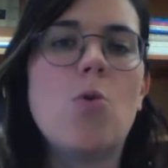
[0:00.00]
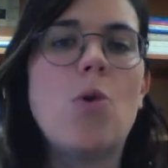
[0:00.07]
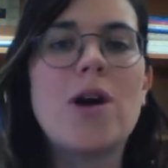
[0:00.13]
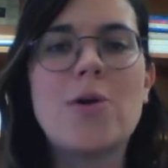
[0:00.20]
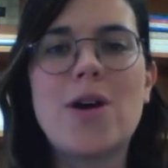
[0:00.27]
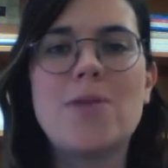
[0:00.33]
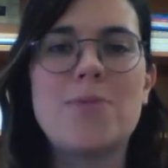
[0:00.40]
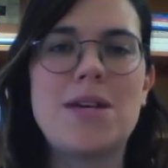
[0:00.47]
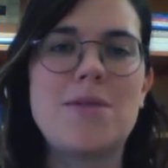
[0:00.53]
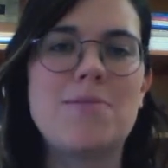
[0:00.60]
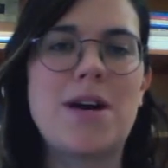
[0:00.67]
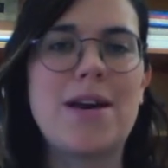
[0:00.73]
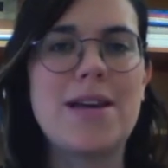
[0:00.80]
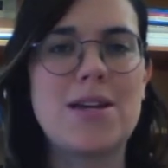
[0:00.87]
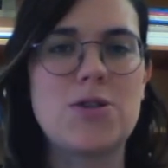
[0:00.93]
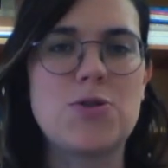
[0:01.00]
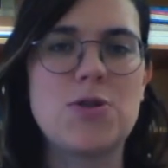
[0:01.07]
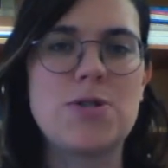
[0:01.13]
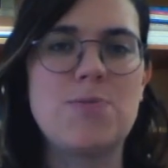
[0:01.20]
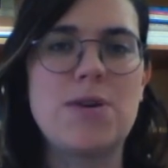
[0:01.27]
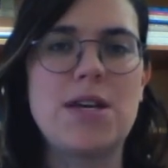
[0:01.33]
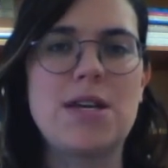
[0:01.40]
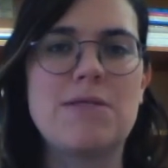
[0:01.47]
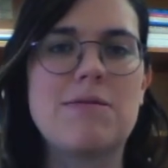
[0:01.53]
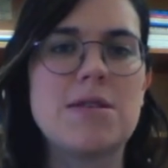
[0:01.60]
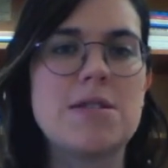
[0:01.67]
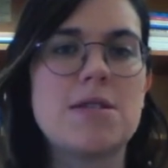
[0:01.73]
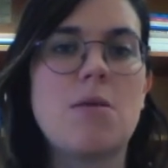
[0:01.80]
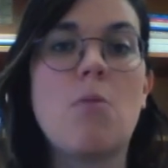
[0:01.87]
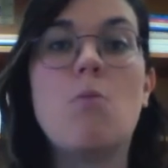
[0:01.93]
what do I mean by interest being
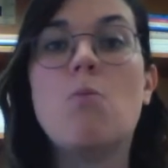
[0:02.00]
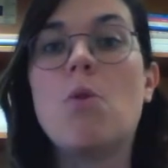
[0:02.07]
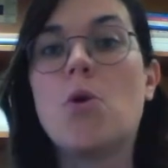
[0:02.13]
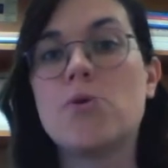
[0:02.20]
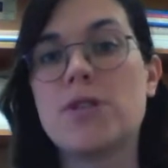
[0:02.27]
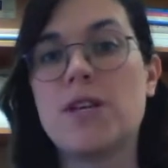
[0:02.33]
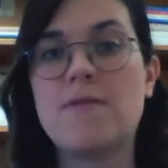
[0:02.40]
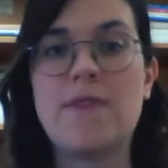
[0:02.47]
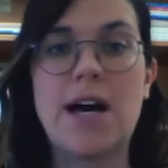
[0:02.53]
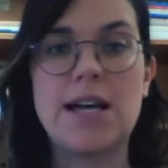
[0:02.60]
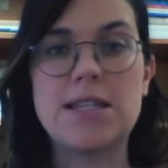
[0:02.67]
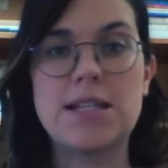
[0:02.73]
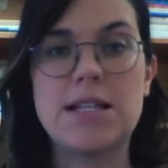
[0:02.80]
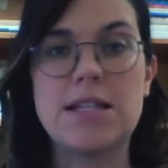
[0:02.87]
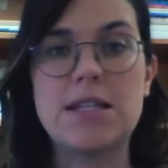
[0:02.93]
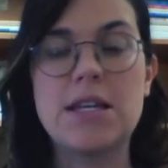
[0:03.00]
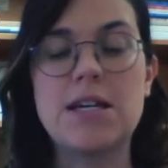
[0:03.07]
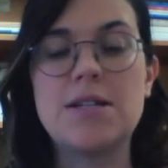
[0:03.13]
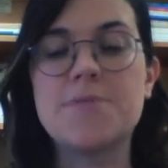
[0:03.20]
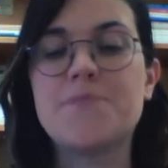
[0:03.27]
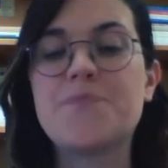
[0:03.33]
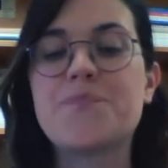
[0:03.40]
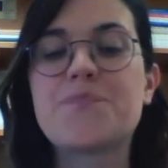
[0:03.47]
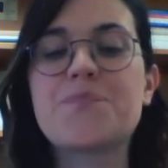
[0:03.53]
this multifaceted thing?